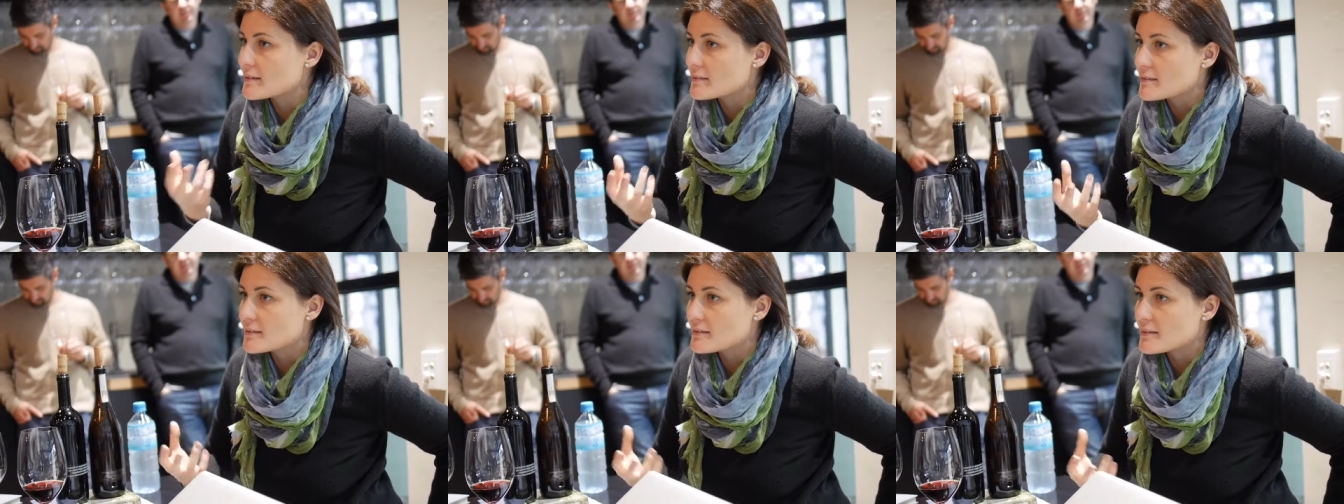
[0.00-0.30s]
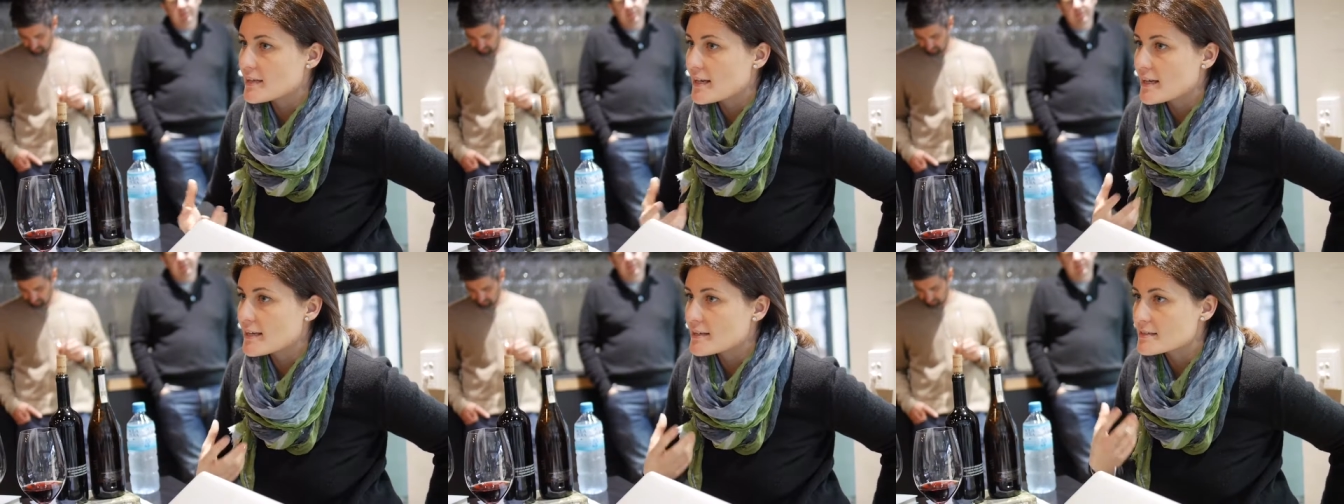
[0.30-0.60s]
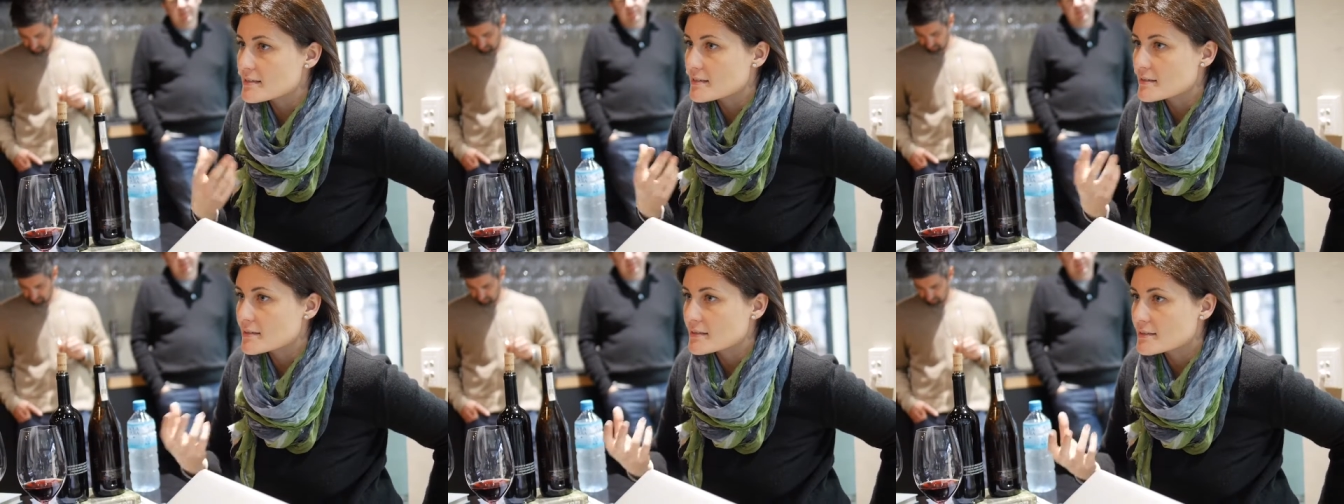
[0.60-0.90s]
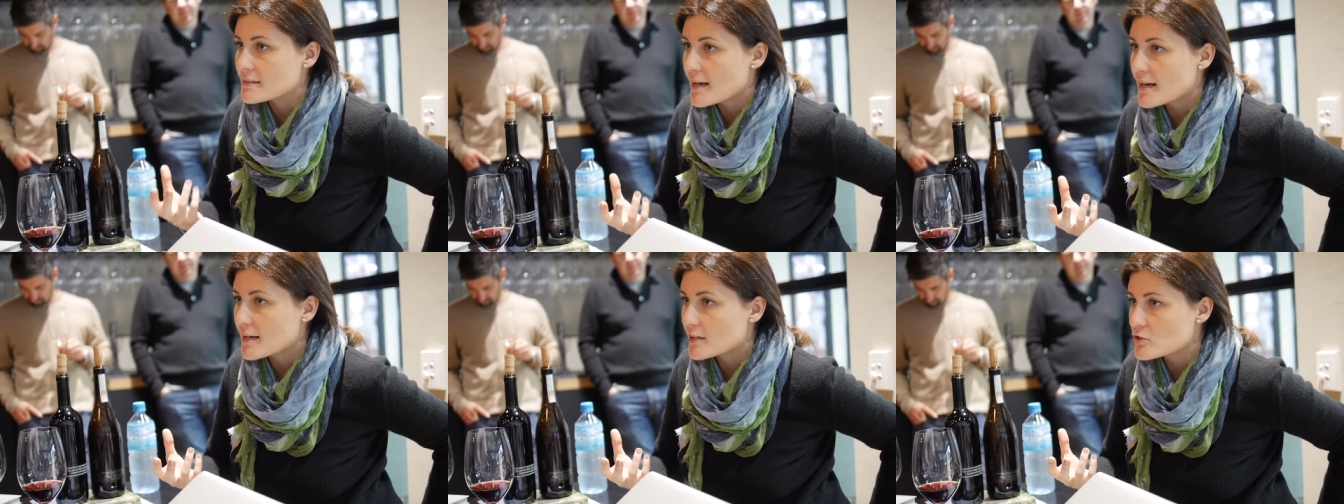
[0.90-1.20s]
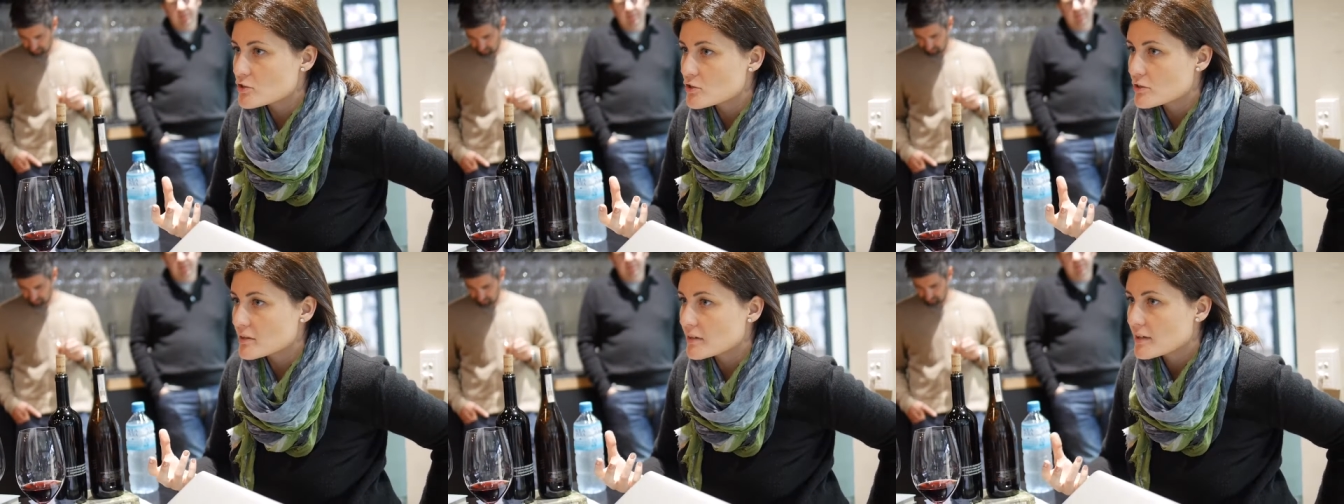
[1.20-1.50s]
and the taste, and the
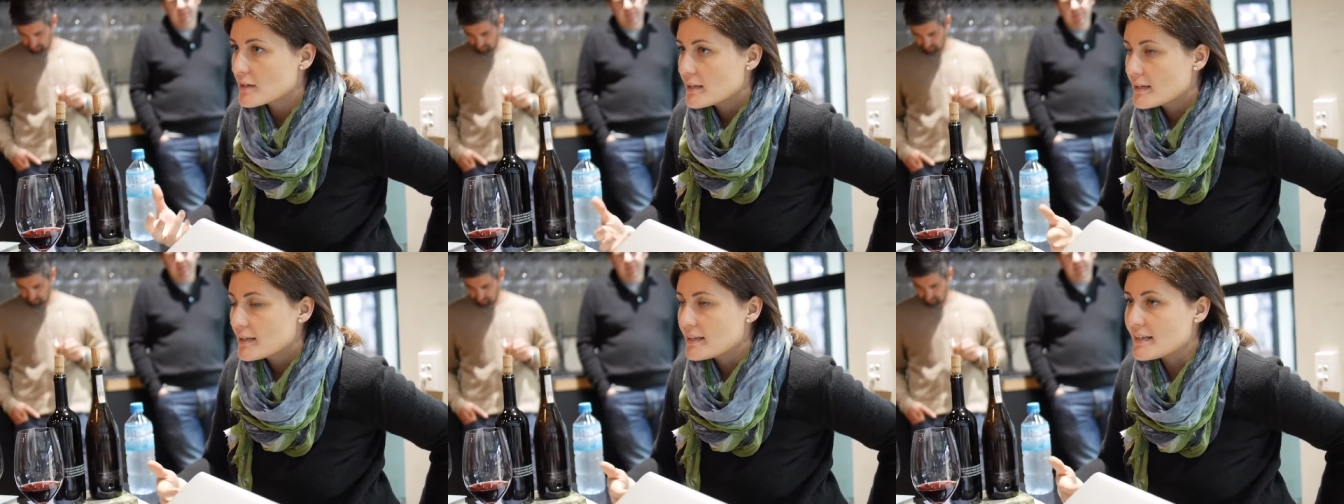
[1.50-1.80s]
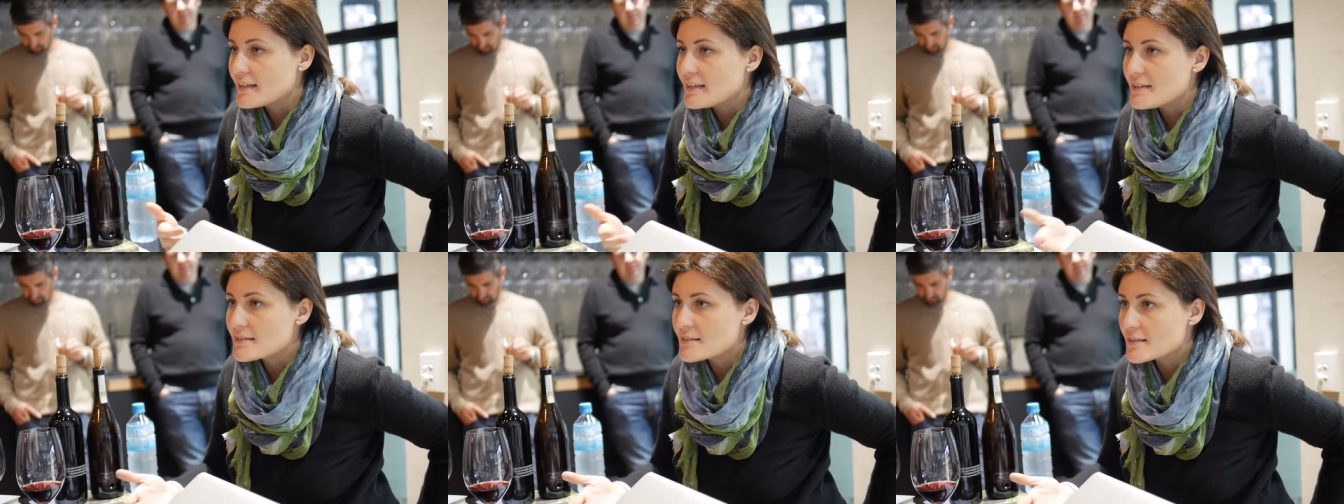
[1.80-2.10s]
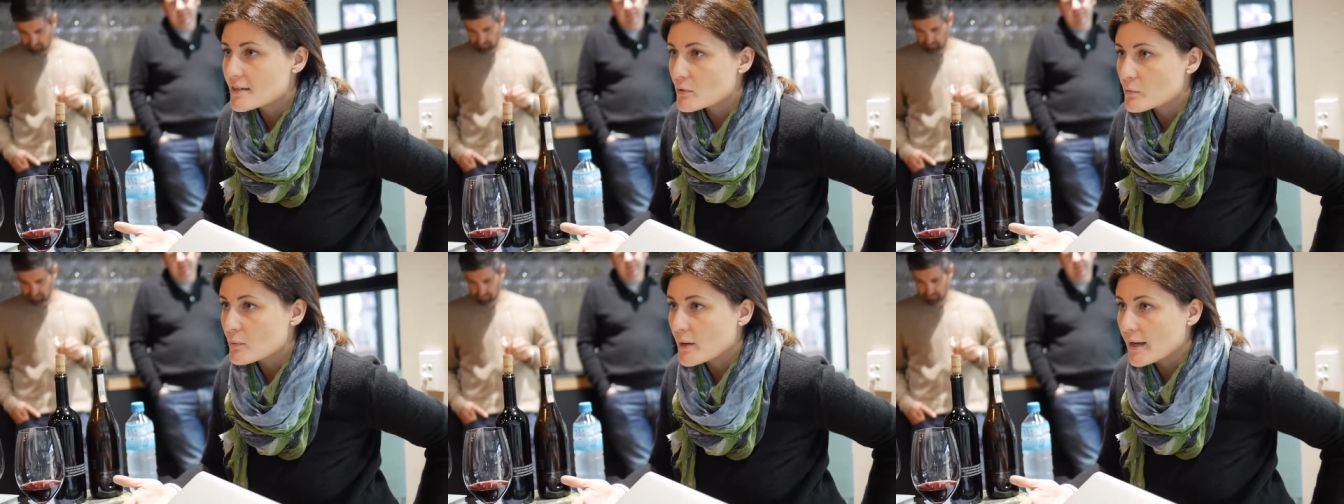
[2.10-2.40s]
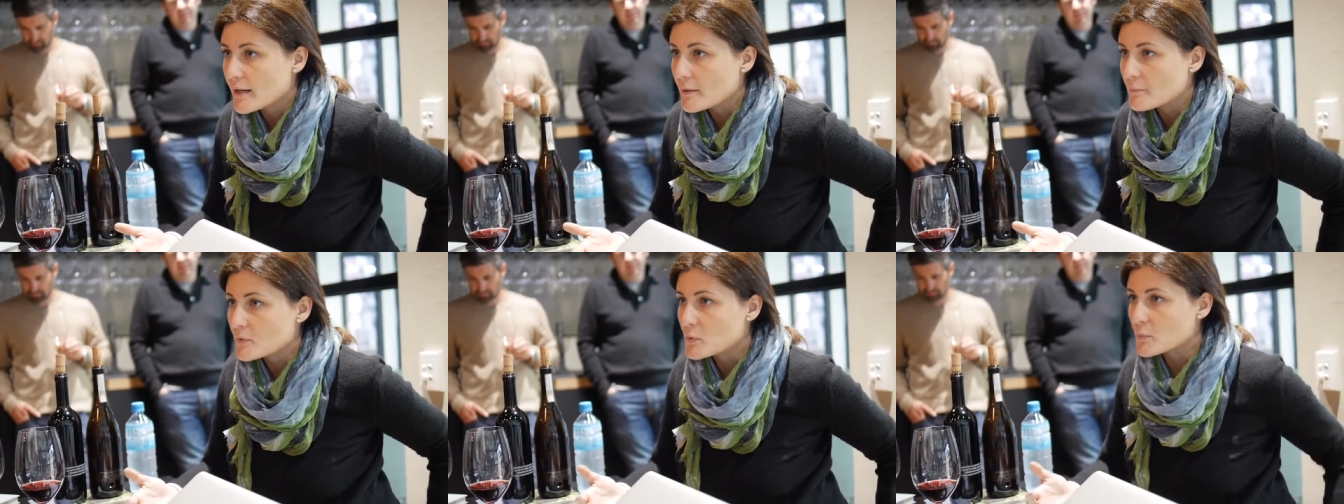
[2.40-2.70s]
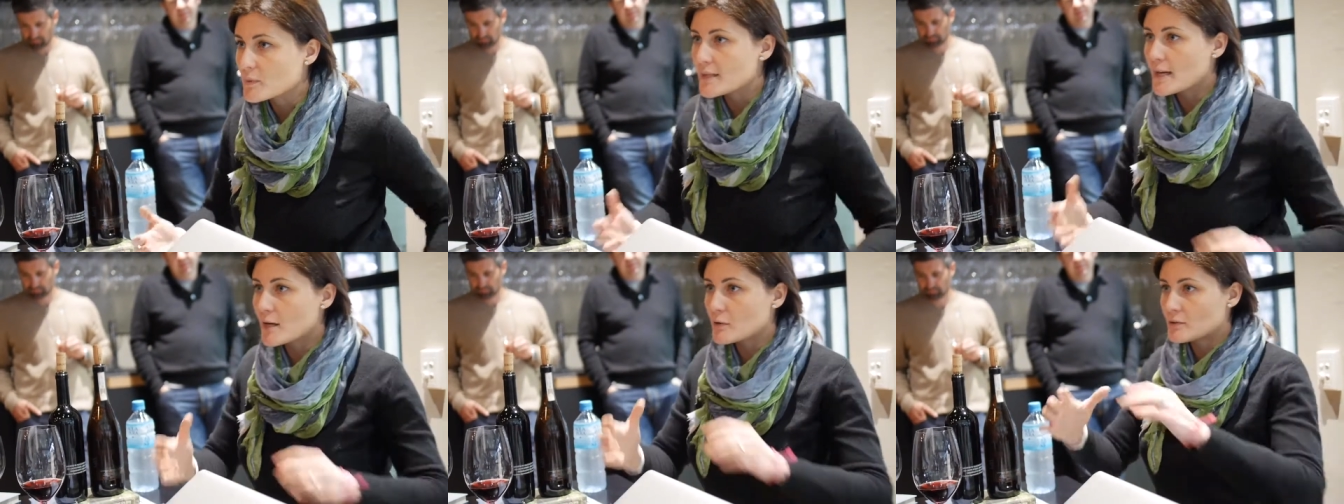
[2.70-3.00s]
structure in an easier way
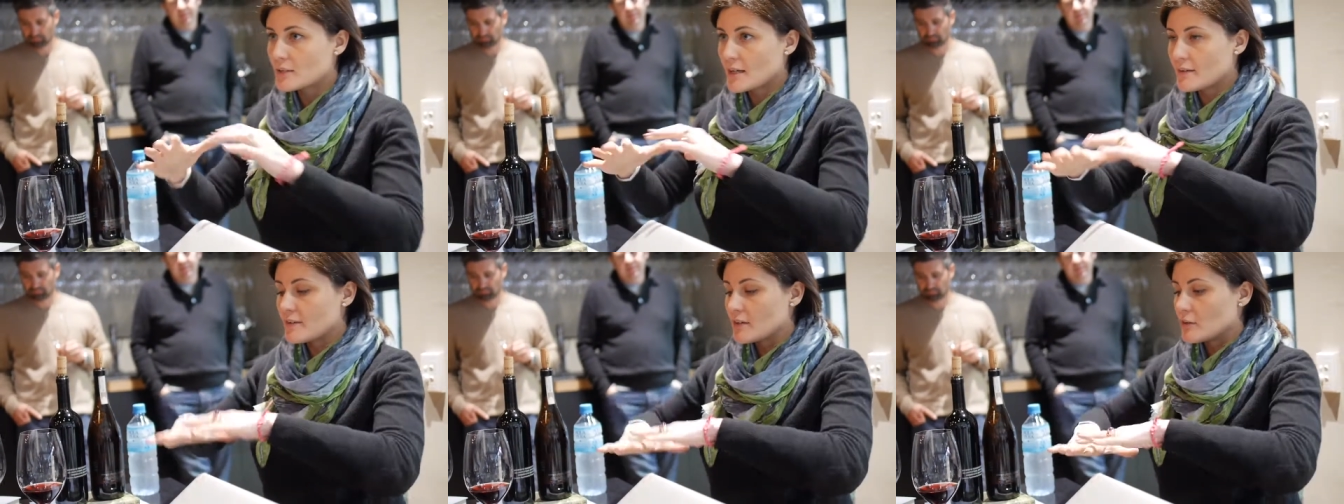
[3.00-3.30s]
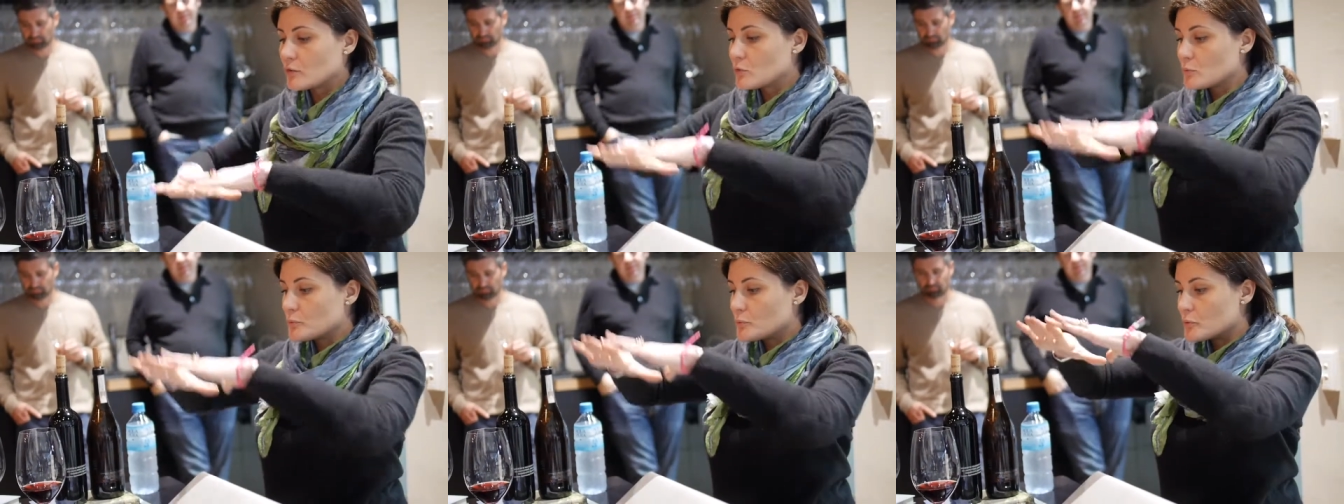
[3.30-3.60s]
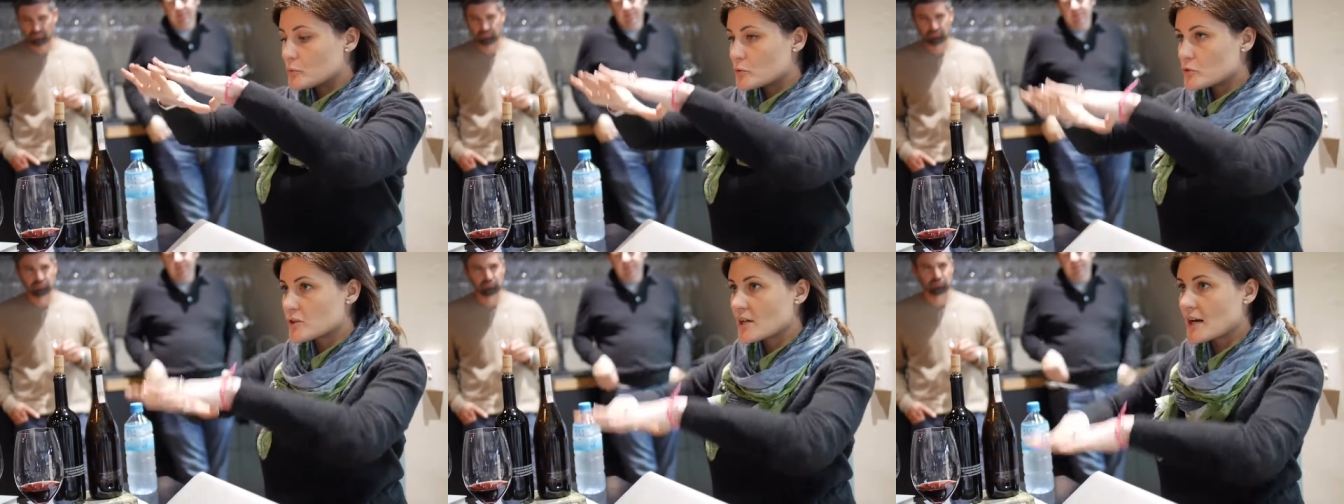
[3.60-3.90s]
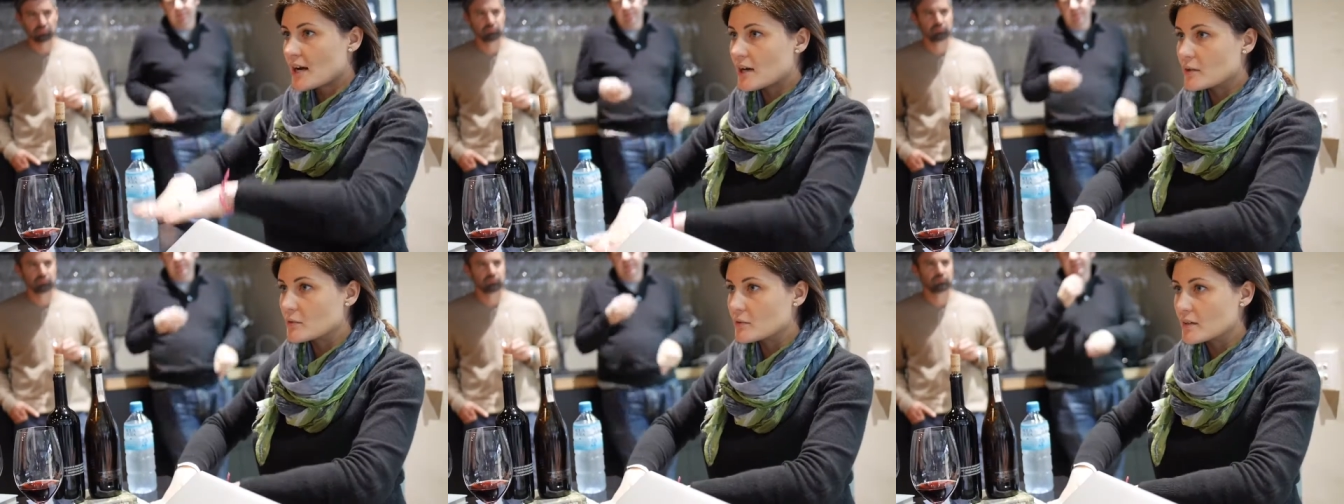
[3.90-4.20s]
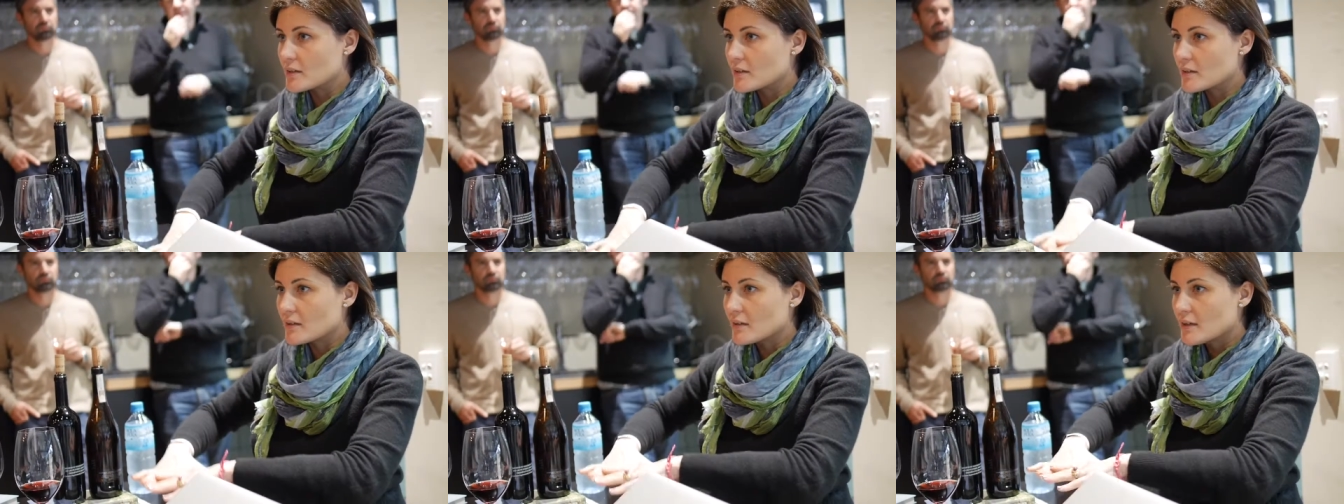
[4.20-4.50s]
without having to push down
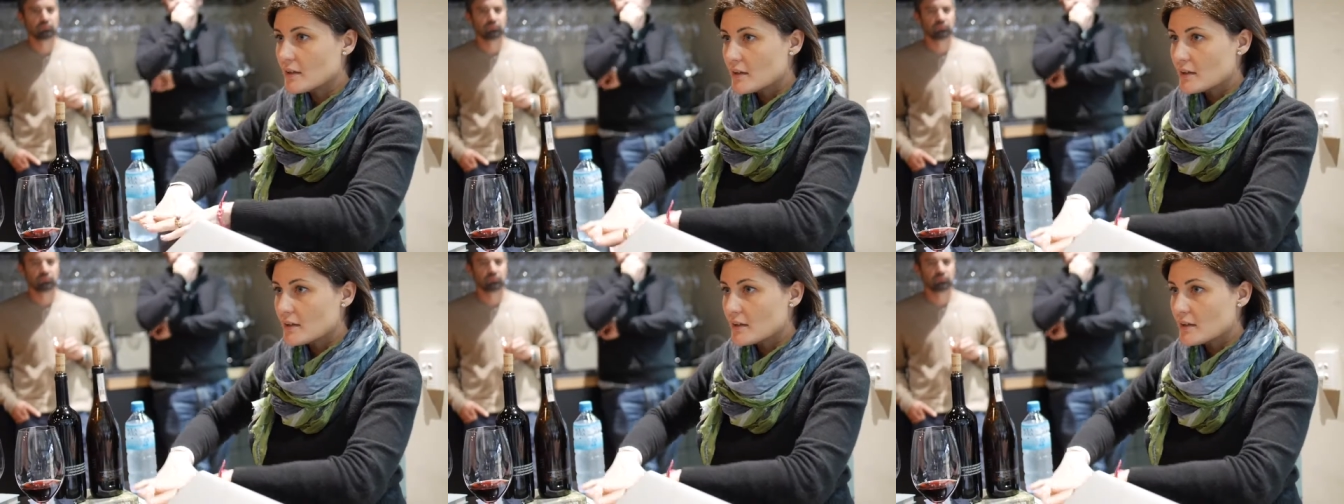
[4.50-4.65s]
uh,